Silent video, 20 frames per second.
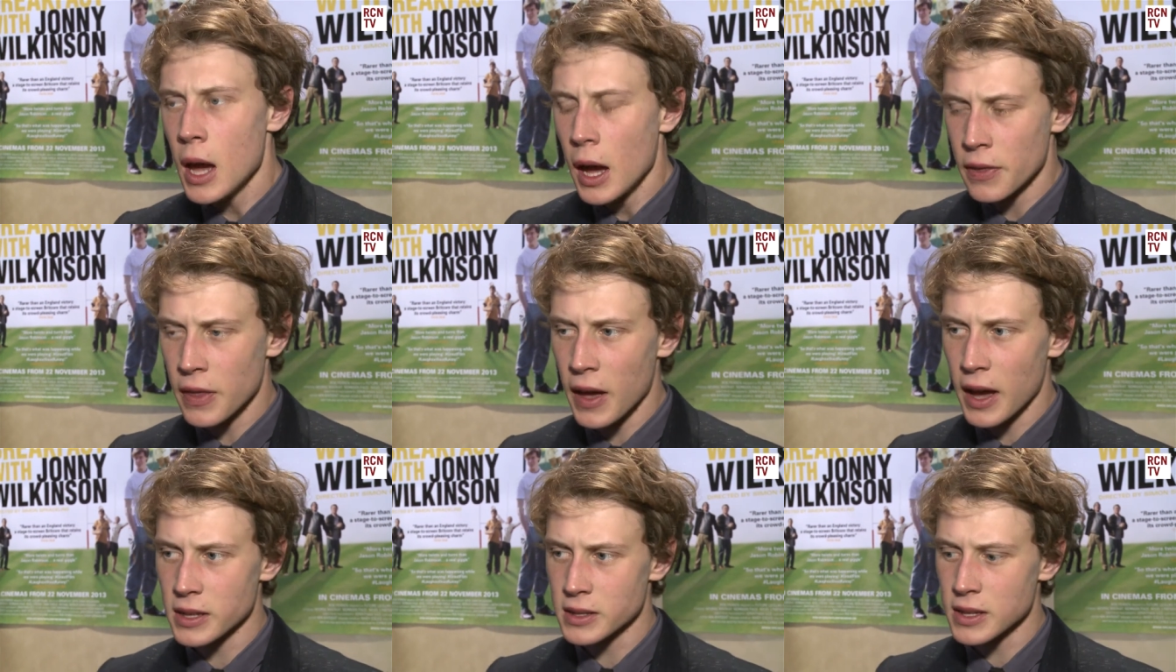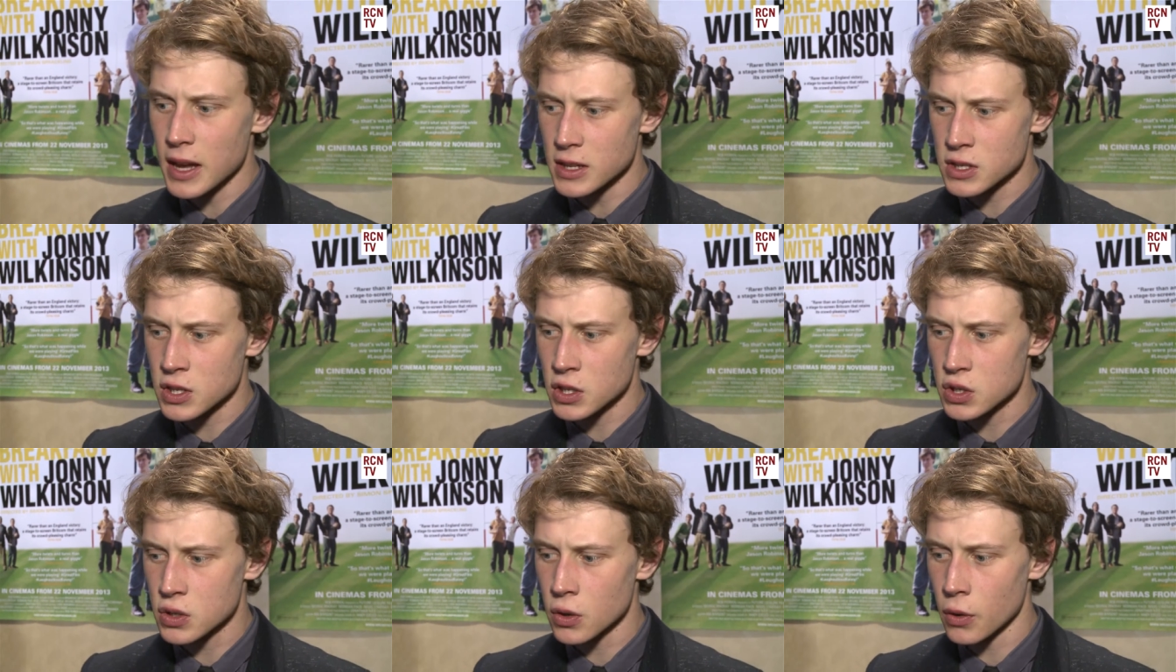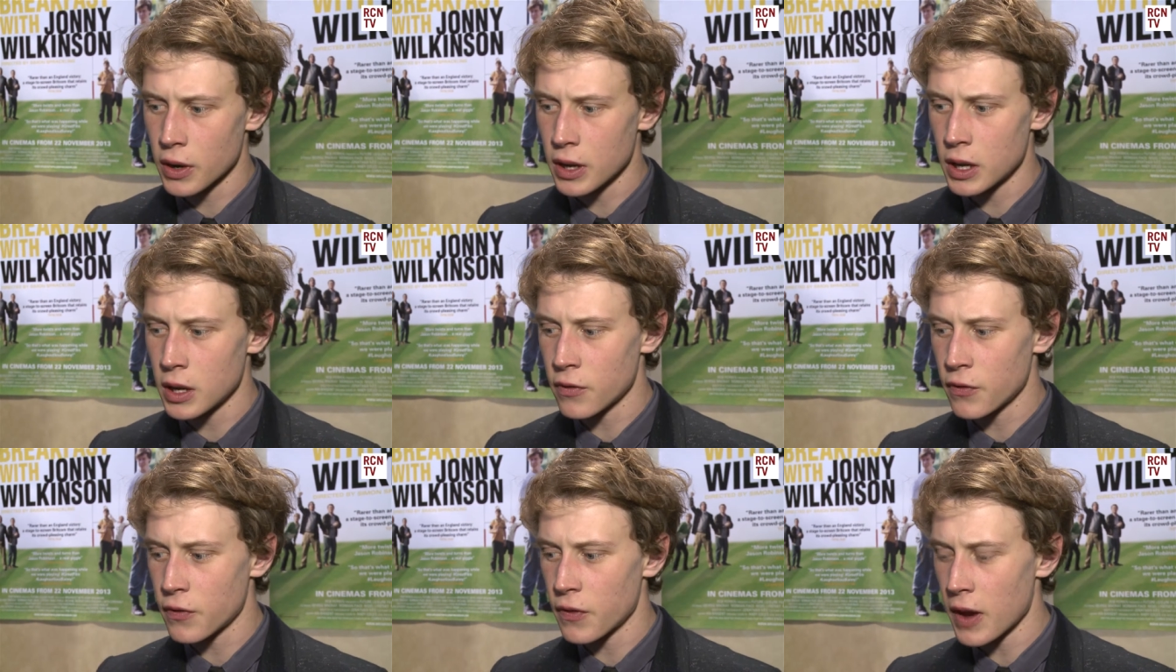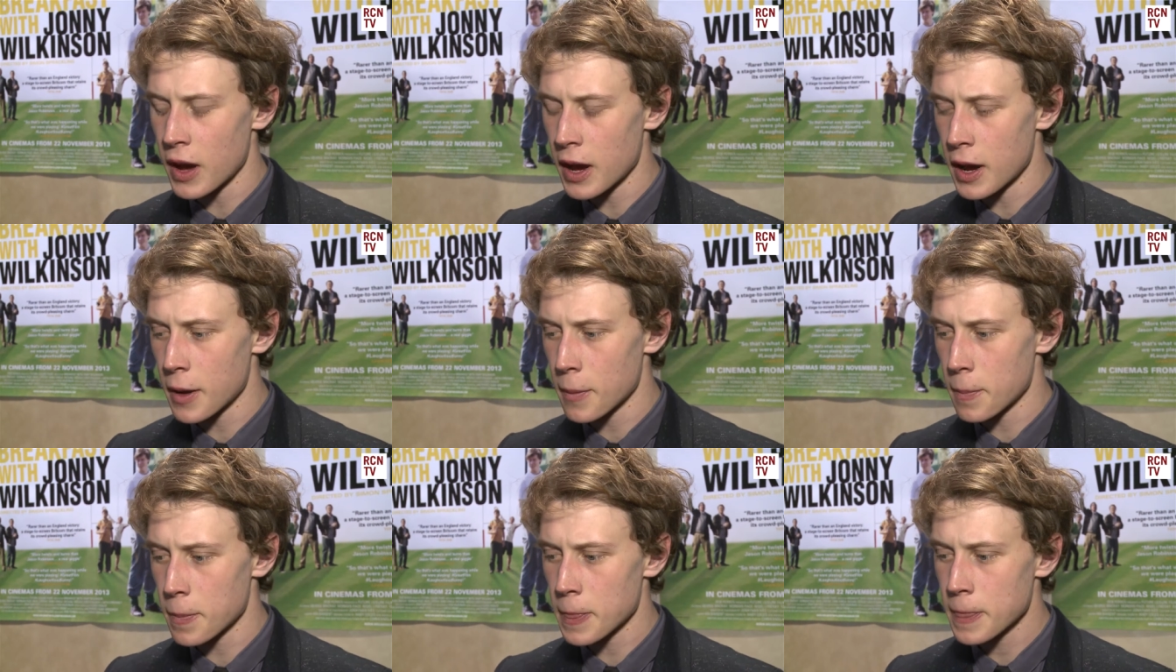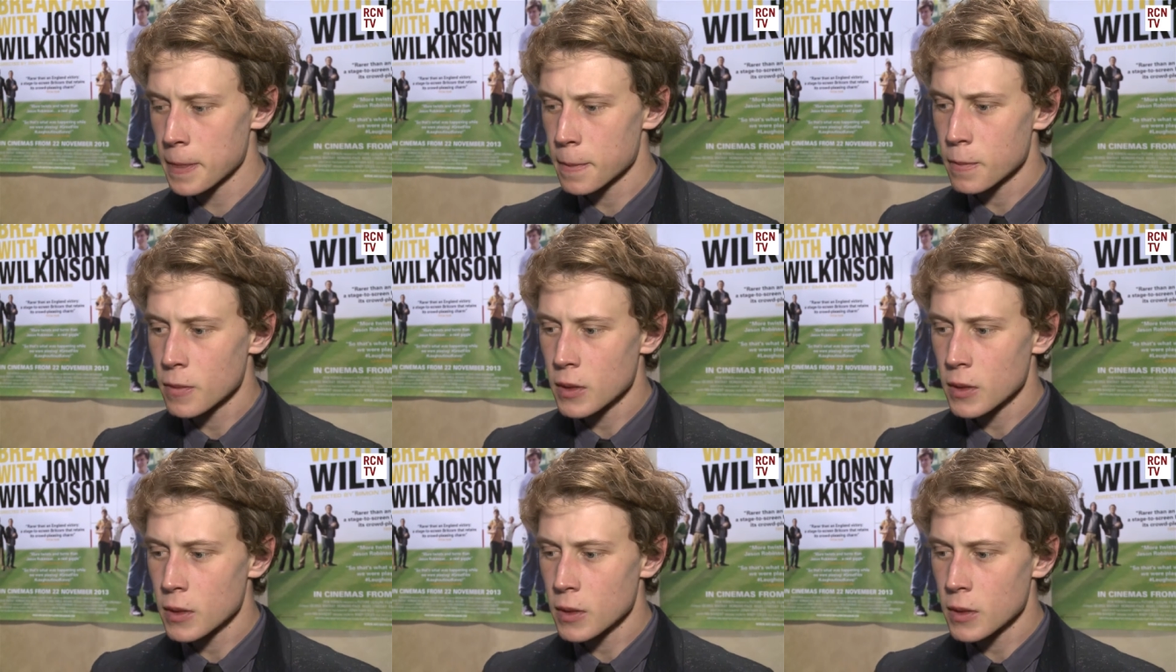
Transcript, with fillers: that that's the story of um,